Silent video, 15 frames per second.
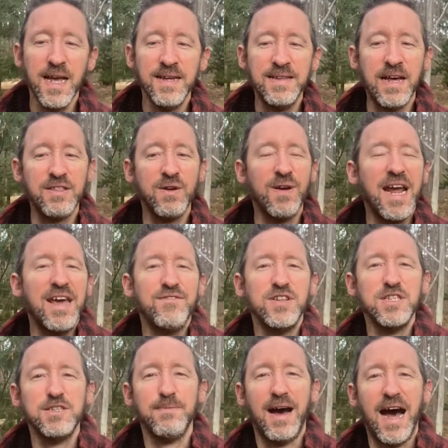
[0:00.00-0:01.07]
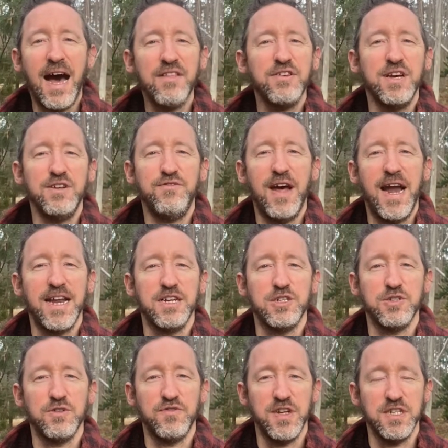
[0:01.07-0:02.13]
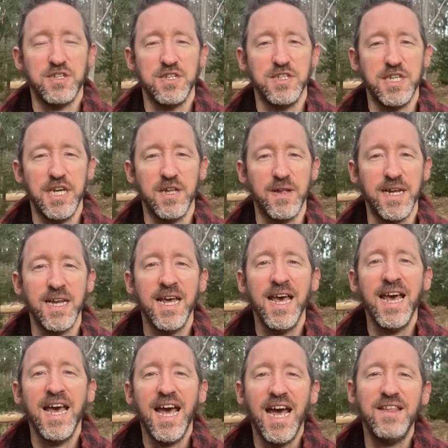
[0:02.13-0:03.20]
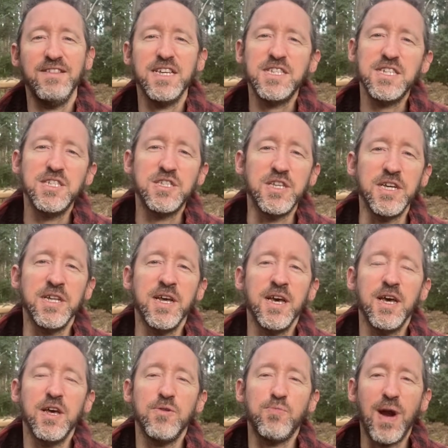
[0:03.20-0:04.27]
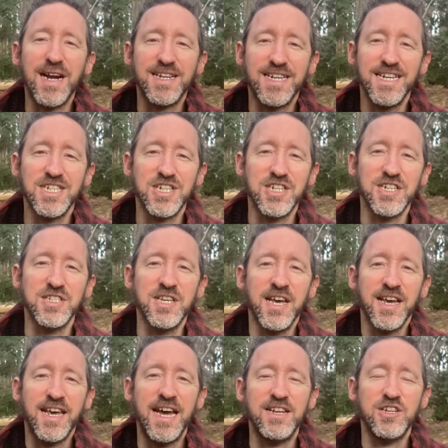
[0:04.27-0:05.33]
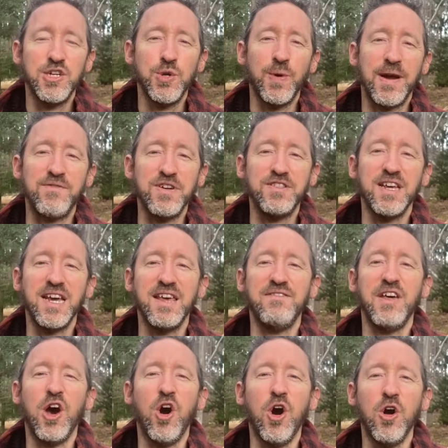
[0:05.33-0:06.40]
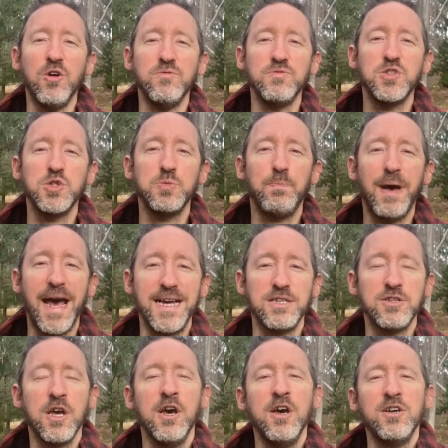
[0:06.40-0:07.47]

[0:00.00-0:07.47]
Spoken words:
Now, there are even some other advantages of distance healing, and this is that practitioners get to do everything in their own space.